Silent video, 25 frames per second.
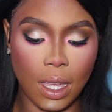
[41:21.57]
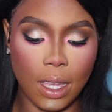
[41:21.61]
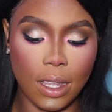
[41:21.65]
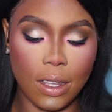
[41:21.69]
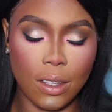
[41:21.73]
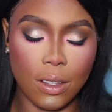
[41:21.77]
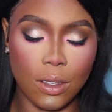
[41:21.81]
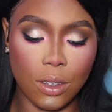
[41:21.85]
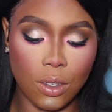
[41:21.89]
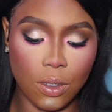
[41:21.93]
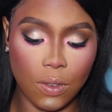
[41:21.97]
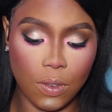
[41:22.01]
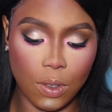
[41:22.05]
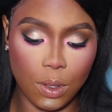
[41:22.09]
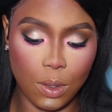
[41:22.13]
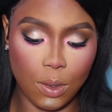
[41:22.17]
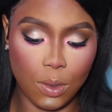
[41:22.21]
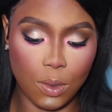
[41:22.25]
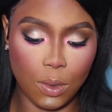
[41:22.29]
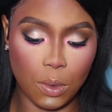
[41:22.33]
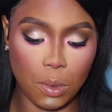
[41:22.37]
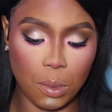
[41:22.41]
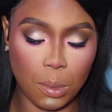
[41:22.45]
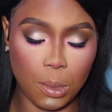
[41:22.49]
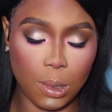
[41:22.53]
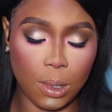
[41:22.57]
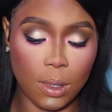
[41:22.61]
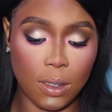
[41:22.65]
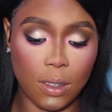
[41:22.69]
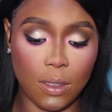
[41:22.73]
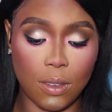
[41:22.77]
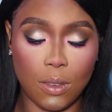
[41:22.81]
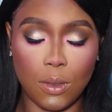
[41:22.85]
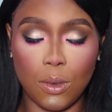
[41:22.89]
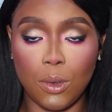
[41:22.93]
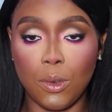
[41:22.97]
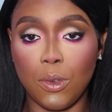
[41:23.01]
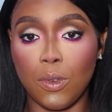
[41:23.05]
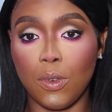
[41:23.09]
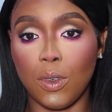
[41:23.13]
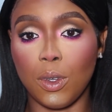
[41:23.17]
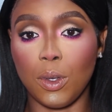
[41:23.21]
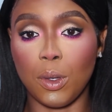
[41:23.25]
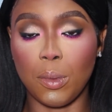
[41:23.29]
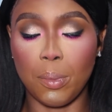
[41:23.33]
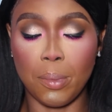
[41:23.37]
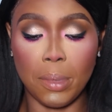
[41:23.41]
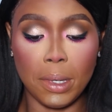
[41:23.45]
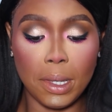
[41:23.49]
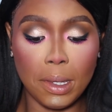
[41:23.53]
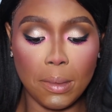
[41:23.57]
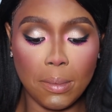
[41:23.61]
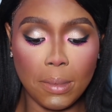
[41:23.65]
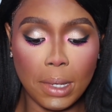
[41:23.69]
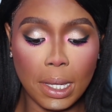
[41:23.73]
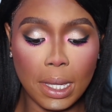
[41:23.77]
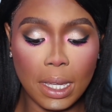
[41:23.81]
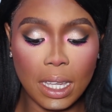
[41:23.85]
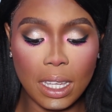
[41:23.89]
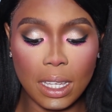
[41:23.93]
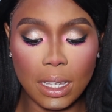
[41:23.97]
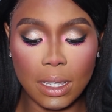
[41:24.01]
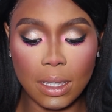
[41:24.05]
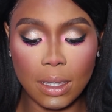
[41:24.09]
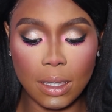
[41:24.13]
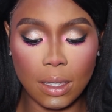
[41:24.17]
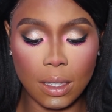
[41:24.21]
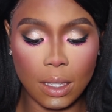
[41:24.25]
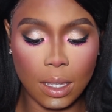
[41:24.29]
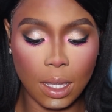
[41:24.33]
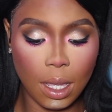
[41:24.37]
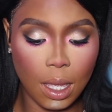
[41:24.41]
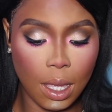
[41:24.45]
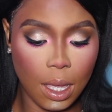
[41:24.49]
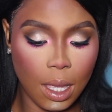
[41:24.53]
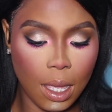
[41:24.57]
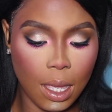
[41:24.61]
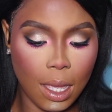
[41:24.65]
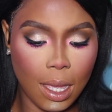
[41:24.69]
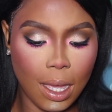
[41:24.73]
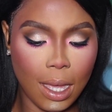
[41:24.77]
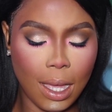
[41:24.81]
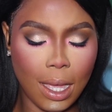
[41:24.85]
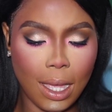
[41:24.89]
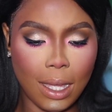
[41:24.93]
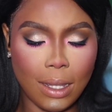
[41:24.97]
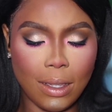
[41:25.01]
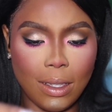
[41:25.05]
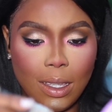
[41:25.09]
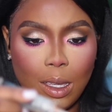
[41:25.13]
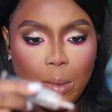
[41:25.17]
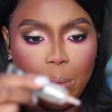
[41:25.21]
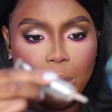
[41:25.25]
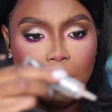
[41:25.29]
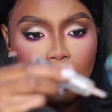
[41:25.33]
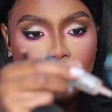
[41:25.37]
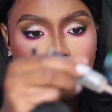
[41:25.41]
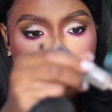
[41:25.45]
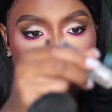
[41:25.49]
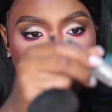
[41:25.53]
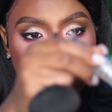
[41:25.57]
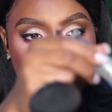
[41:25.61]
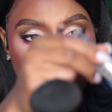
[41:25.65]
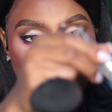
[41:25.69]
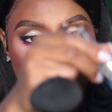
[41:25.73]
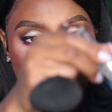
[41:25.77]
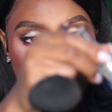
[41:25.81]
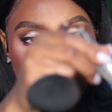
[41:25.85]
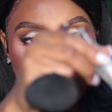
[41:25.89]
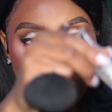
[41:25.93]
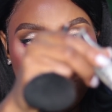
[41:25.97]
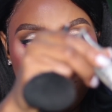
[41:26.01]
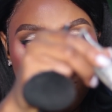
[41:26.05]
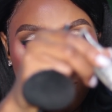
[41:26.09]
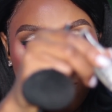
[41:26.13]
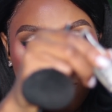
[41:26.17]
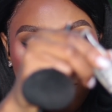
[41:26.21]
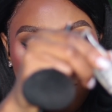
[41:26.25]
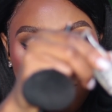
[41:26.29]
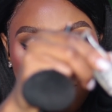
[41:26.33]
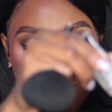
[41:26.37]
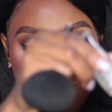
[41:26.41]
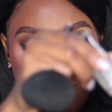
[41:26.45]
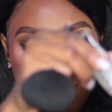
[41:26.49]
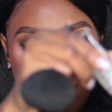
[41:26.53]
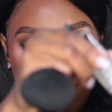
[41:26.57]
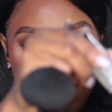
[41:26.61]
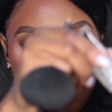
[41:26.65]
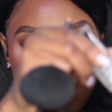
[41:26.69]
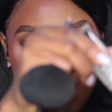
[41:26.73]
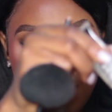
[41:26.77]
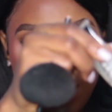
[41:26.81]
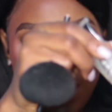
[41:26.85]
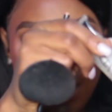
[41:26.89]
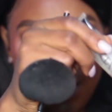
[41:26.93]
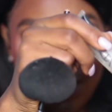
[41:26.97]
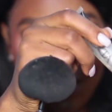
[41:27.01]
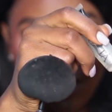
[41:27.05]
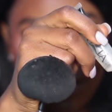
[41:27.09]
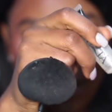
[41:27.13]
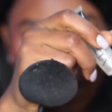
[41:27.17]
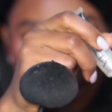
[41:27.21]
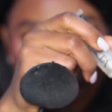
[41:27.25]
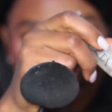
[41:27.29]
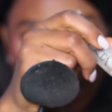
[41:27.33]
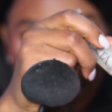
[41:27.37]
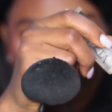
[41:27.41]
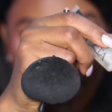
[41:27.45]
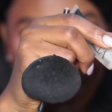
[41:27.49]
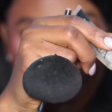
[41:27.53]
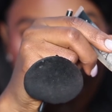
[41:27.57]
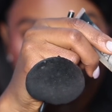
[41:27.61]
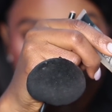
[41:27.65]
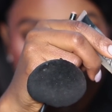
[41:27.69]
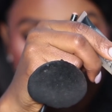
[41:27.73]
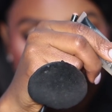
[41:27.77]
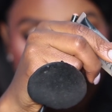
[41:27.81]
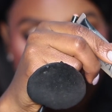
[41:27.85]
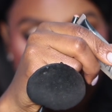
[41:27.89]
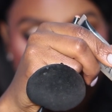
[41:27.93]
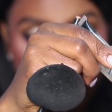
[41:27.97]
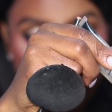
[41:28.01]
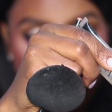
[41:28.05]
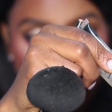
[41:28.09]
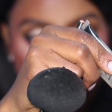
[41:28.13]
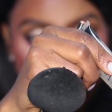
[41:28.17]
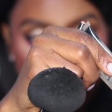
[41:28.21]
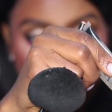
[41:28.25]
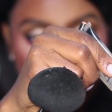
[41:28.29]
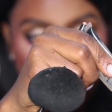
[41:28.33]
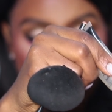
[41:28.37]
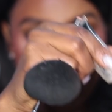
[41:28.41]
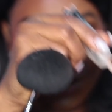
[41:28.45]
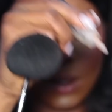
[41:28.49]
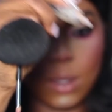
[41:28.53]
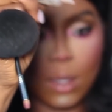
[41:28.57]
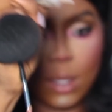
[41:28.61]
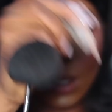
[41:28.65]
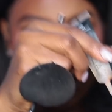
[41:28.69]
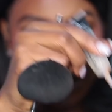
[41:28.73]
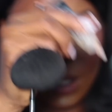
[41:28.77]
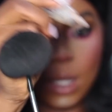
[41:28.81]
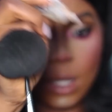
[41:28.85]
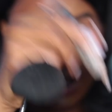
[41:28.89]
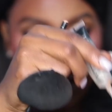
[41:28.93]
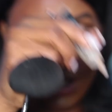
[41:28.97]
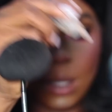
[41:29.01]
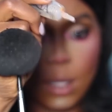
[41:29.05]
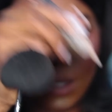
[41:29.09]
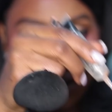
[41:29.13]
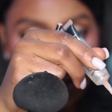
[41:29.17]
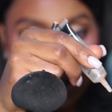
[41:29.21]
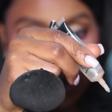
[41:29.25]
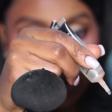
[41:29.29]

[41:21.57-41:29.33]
I love it so much. It's good for your pigments, and the applicator is just very nice, like a lip gloss container.